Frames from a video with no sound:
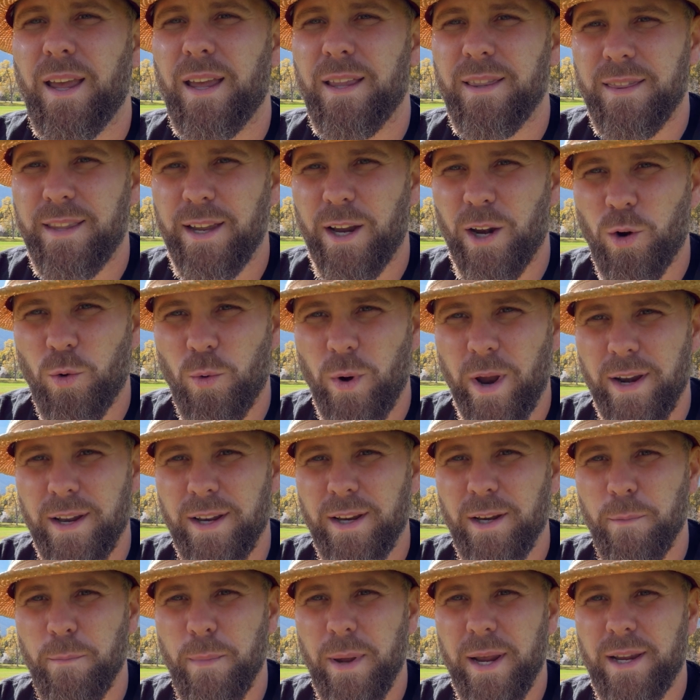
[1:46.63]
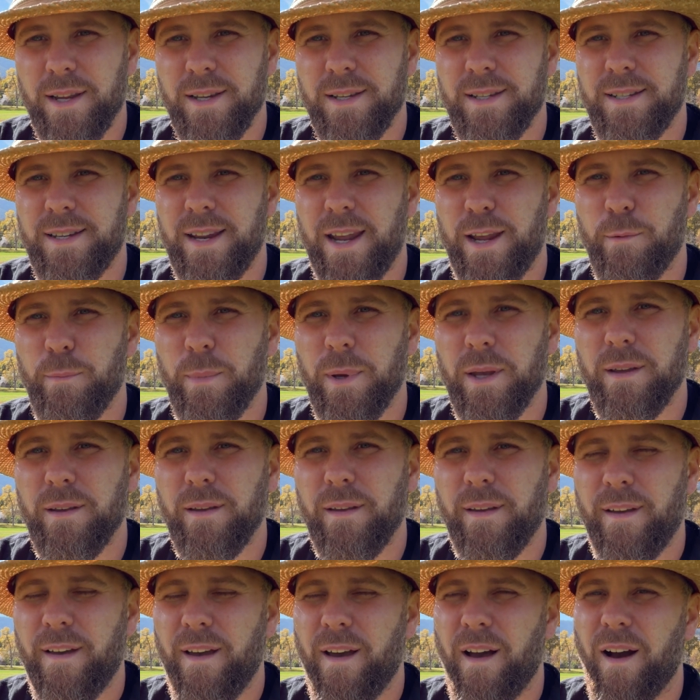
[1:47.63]
and they're ready to make a statement
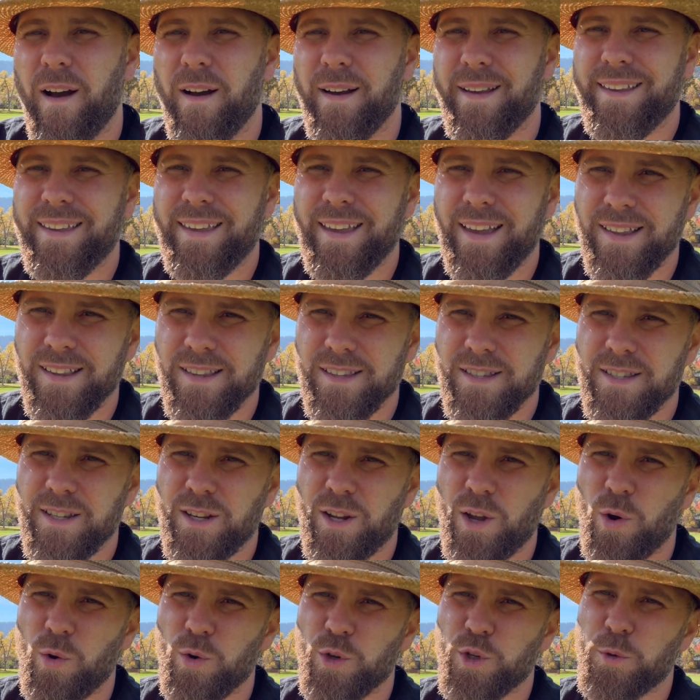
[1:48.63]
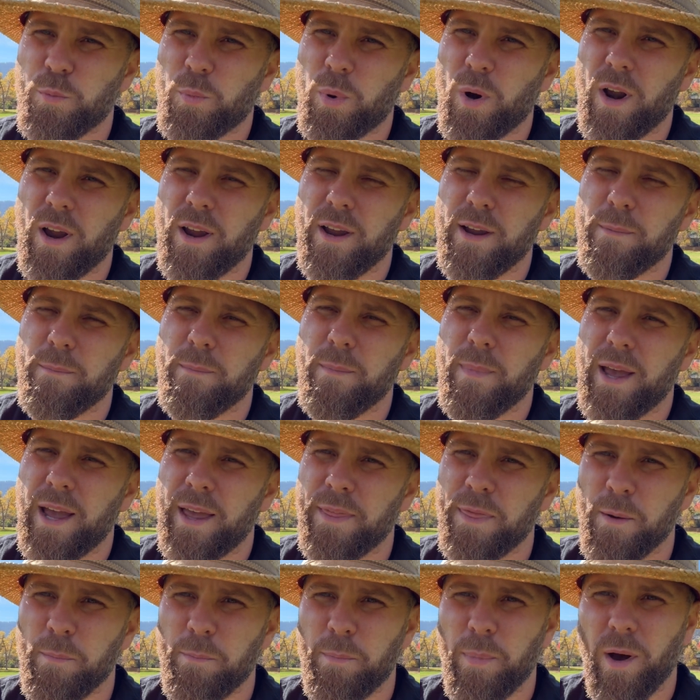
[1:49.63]
against Coach Prime
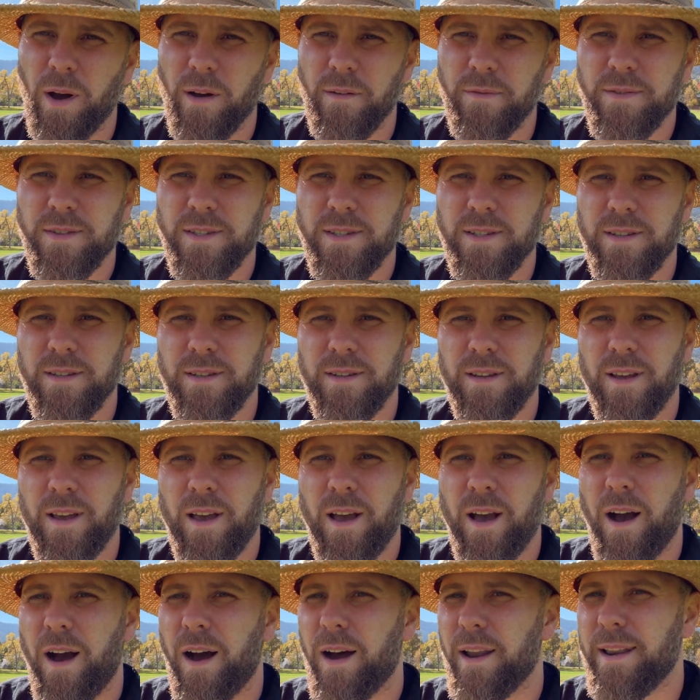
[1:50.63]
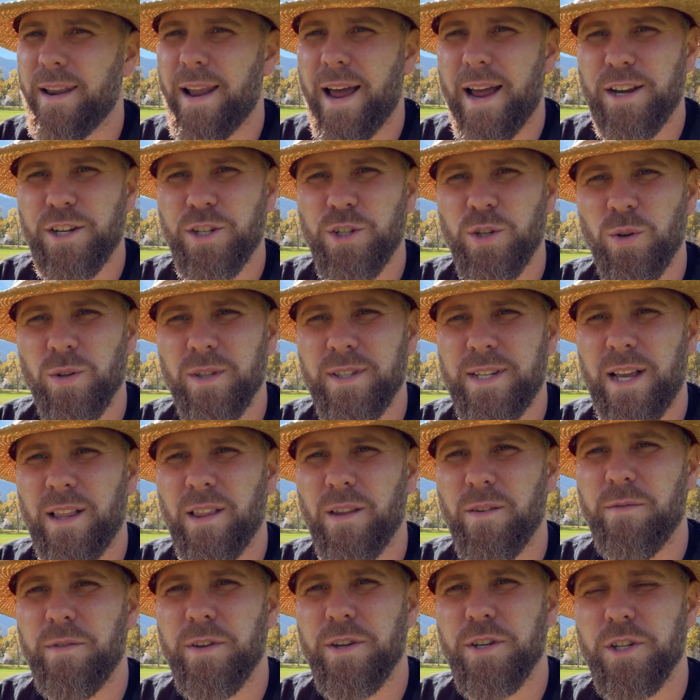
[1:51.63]
and the Buffs on national
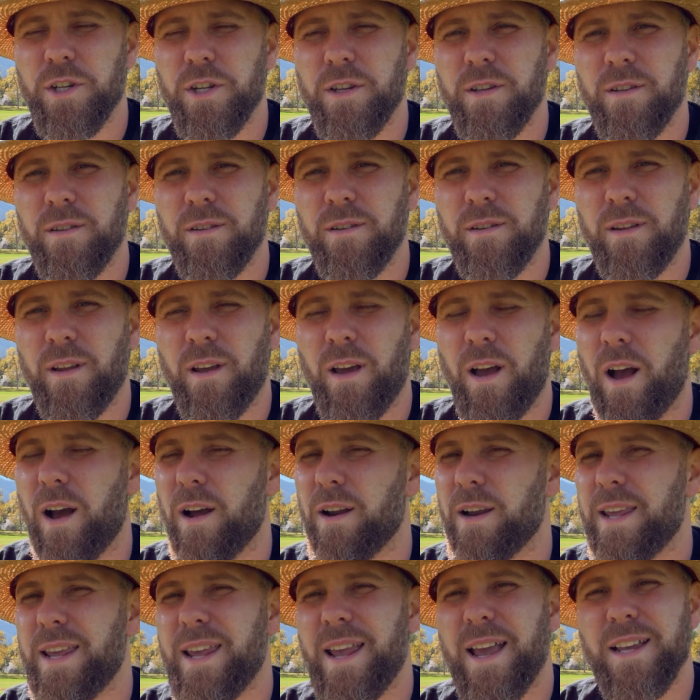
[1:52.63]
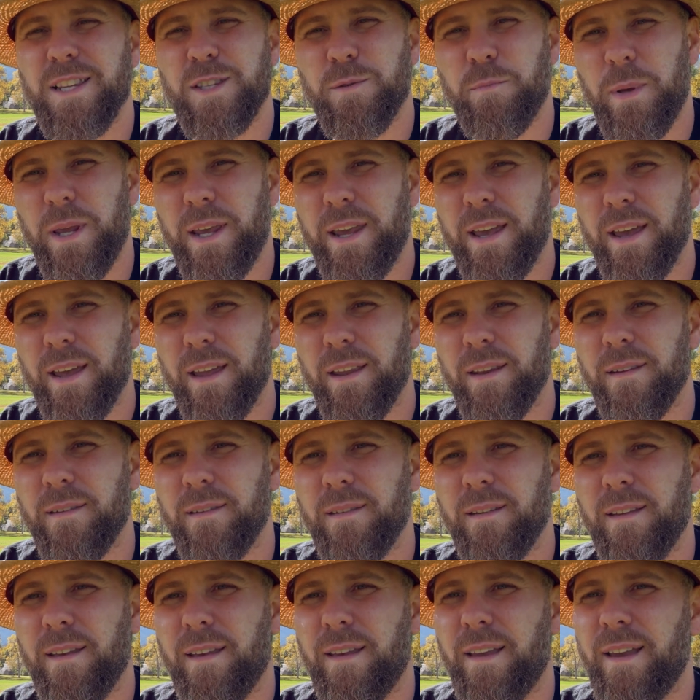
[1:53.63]
television, on ESPN.
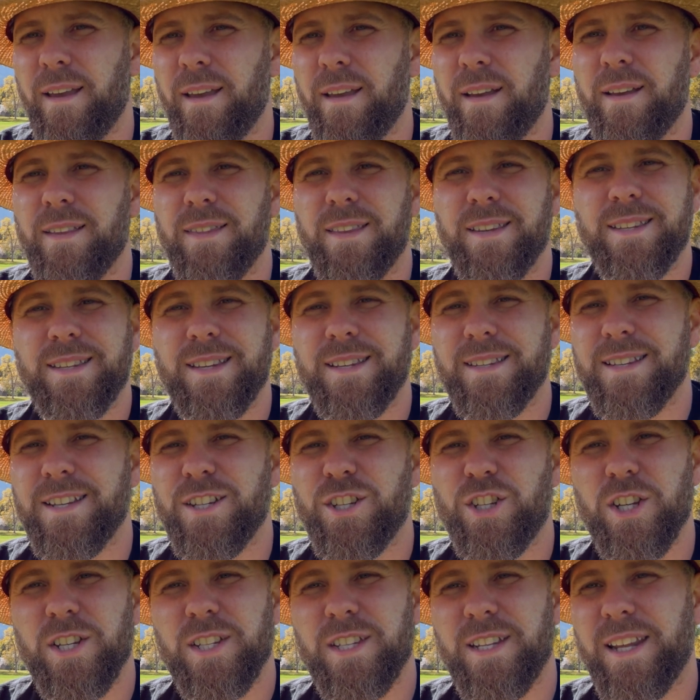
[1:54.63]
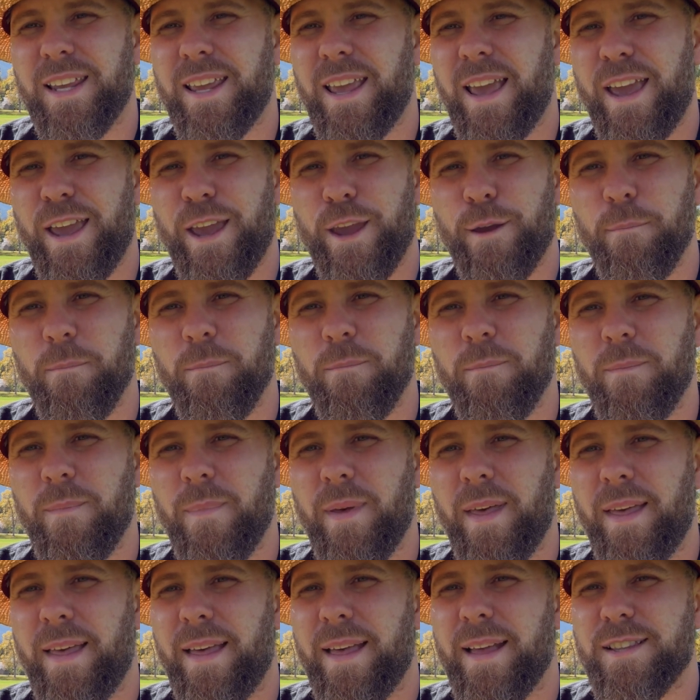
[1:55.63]
This isn't just a game,
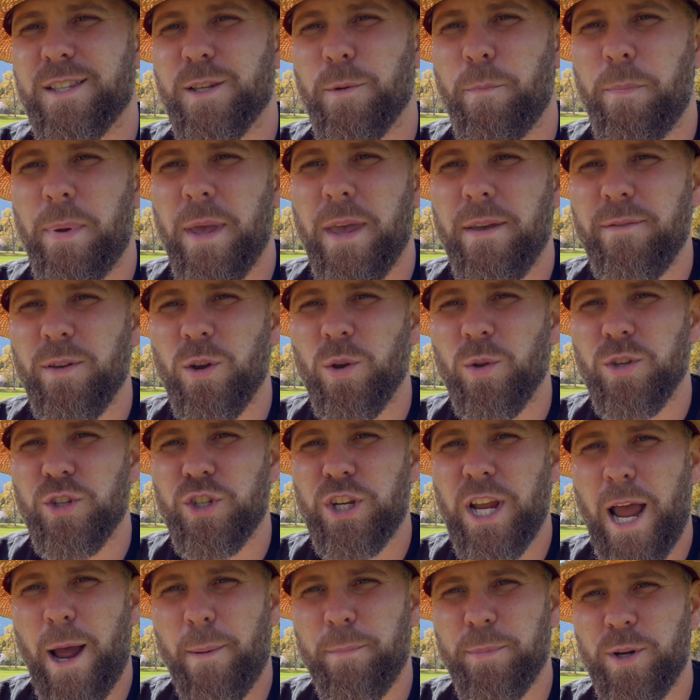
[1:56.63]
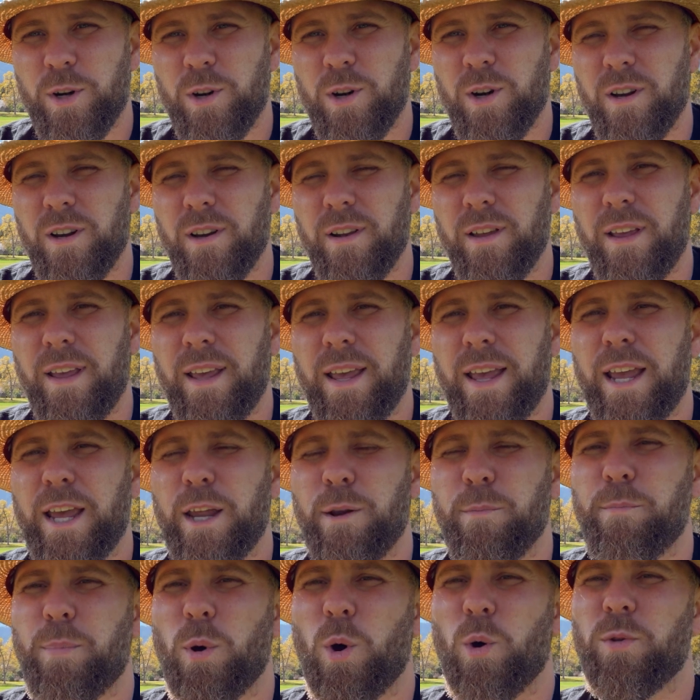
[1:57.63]
it's a pivotal chapter
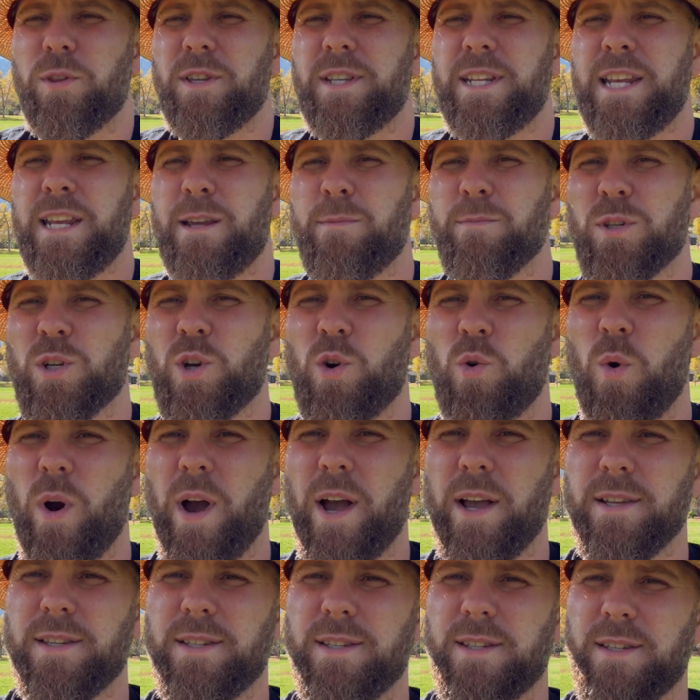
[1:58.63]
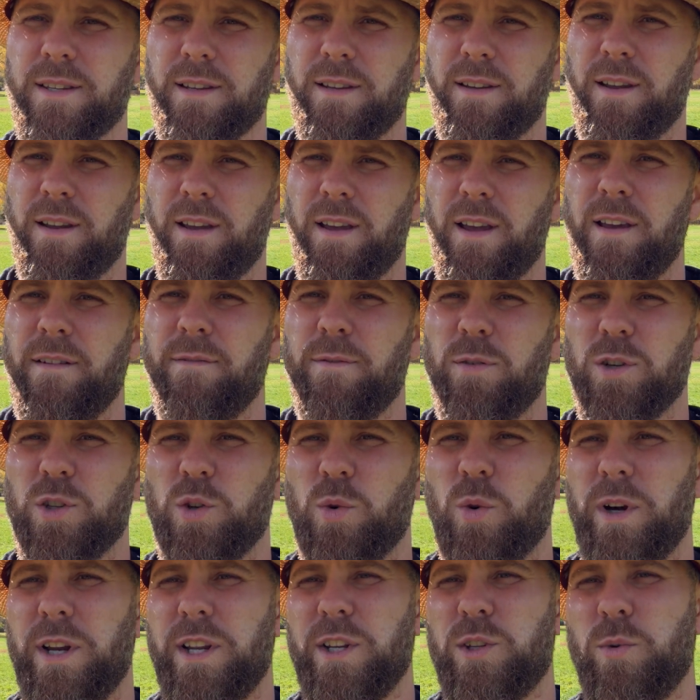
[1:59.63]
in both teams' quests for
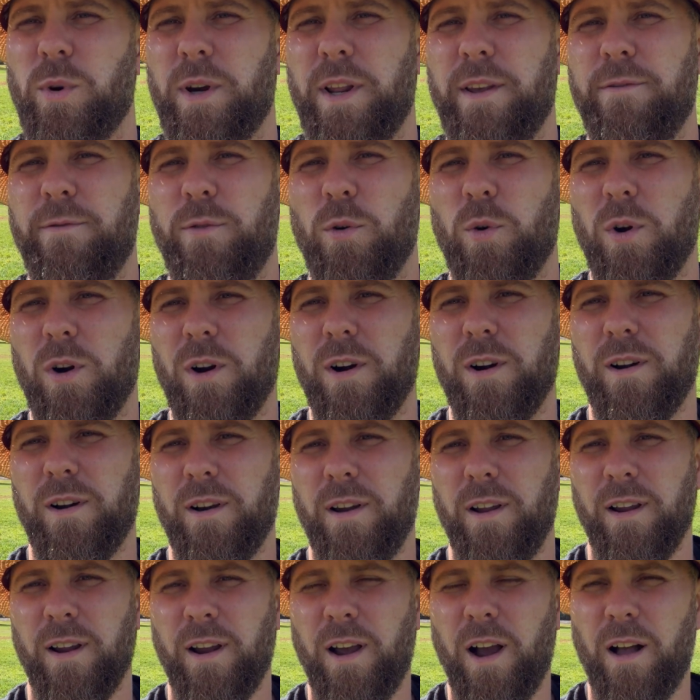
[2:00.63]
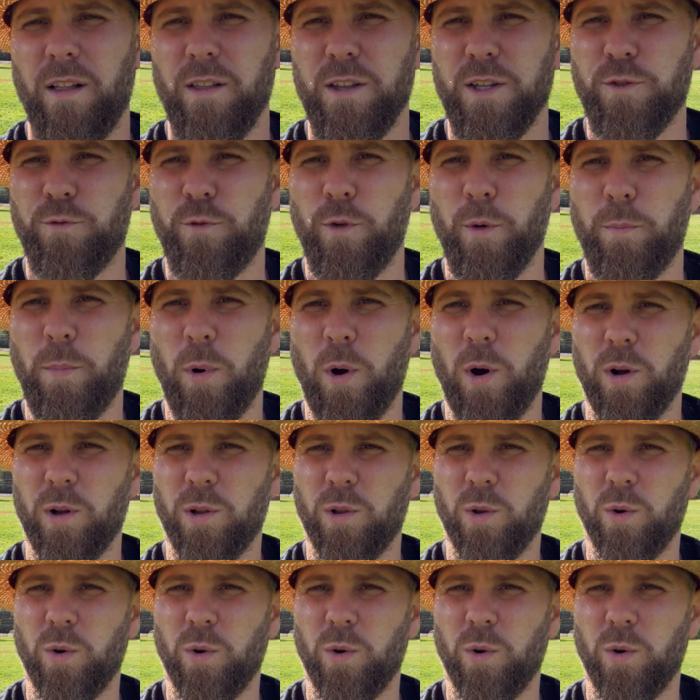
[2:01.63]
2024 college football